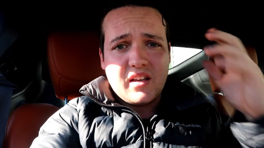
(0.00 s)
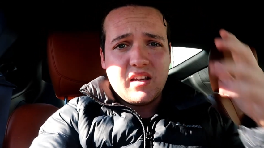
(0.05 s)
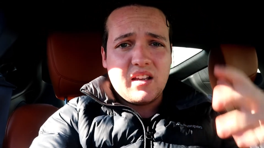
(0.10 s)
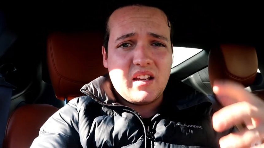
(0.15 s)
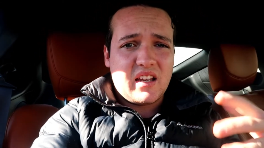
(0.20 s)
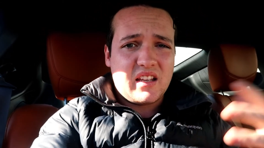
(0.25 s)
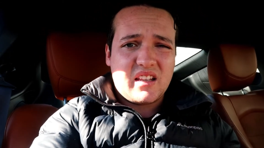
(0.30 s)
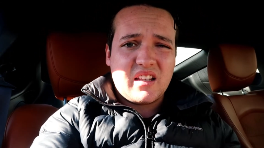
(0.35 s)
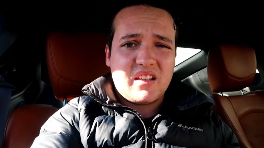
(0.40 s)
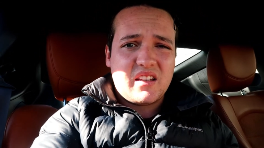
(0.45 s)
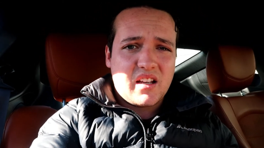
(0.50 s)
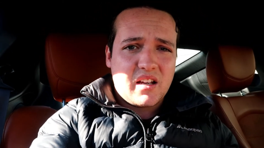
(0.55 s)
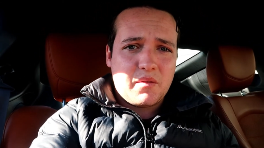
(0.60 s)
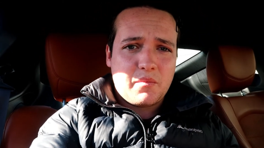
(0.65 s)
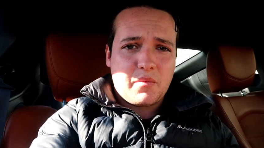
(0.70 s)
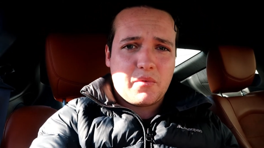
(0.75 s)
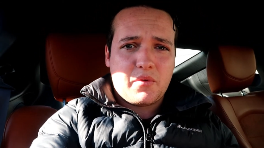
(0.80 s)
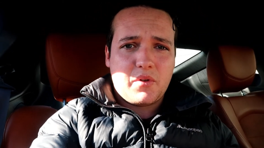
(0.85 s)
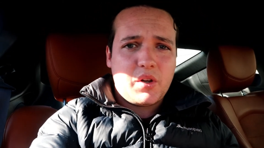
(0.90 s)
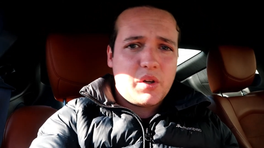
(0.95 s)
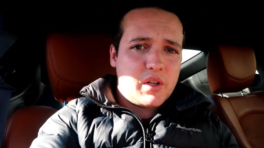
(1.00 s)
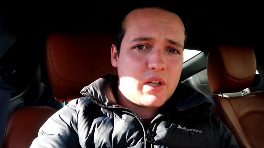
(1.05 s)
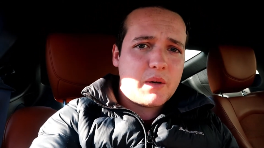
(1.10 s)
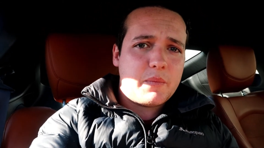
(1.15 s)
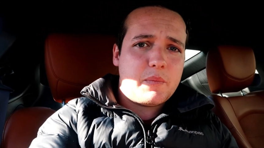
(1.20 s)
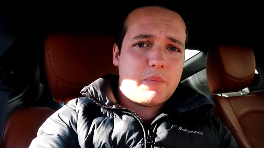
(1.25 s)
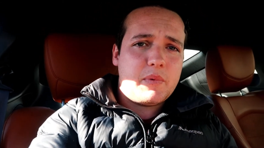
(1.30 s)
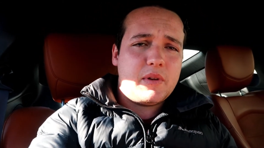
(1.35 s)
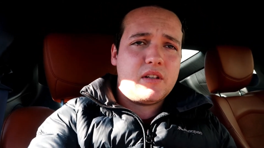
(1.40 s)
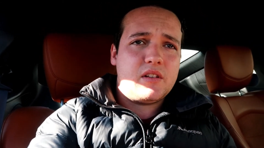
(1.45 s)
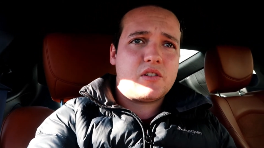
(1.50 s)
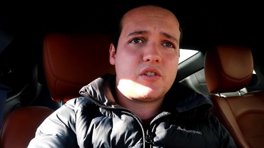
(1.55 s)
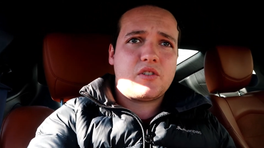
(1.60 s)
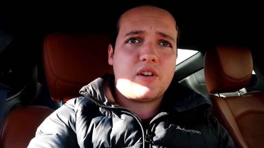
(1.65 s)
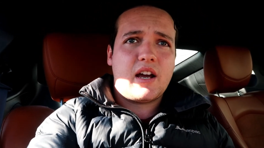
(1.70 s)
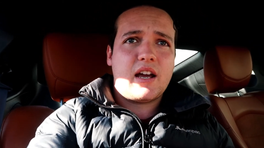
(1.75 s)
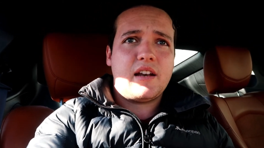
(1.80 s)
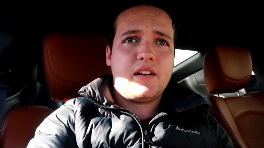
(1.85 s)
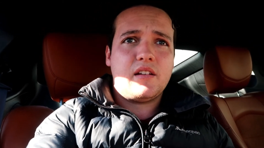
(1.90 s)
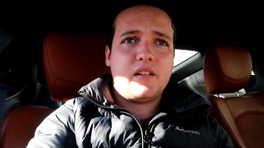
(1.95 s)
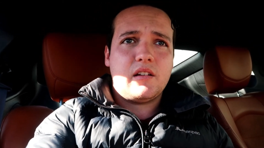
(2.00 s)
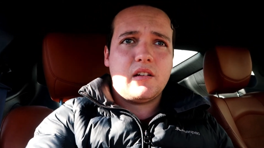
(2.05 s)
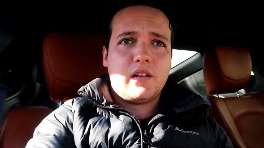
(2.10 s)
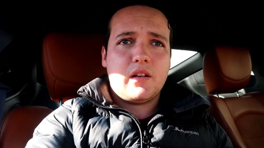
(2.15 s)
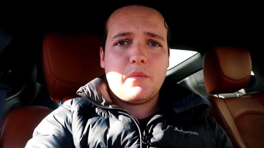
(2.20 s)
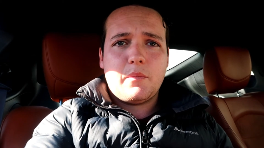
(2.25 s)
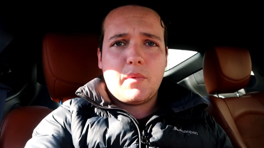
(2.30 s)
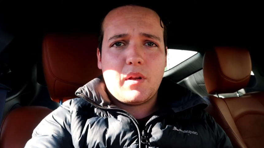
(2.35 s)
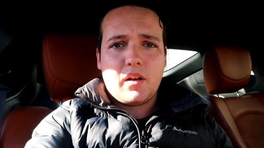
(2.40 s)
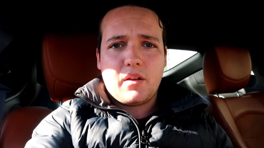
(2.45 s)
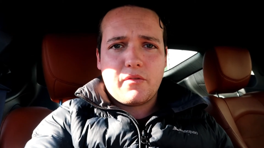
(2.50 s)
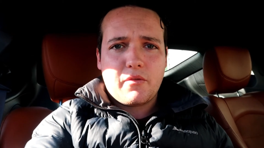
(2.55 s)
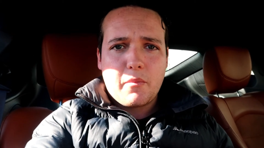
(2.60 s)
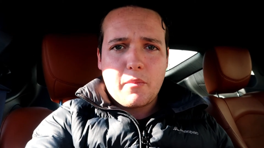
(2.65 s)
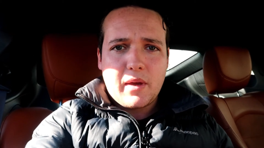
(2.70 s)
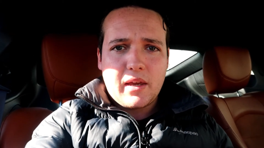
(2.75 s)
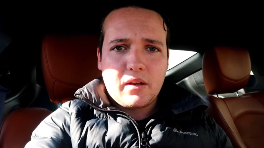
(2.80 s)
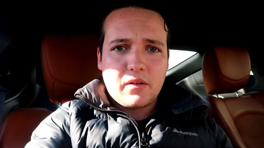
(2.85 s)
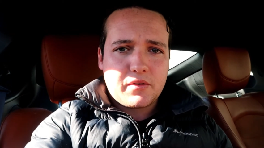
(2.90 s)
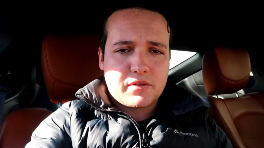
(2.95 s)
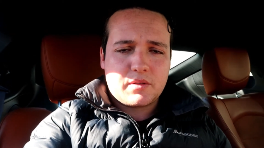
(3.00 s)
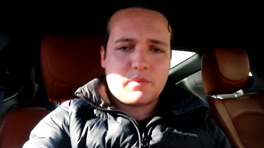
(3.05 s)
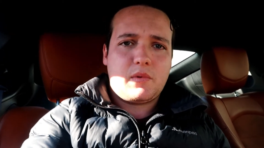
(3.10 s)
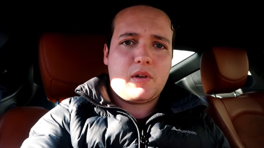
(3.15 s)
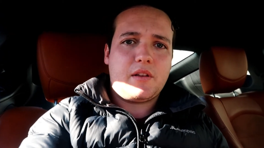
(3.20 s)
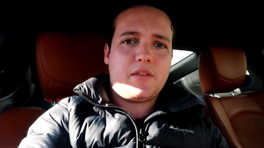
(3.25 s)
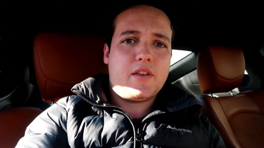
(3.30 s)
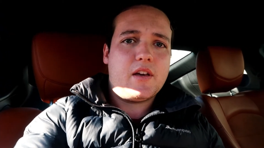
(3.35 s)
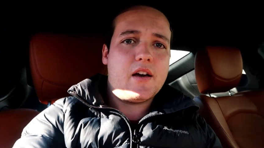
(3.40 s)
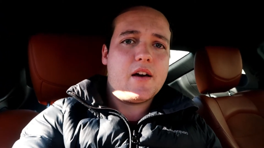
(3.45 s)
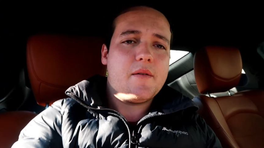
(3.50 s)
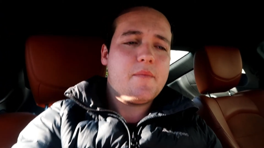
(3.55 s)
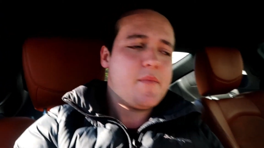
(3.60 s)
Get that done before you end up being stranded in the middle of a meet or something like that.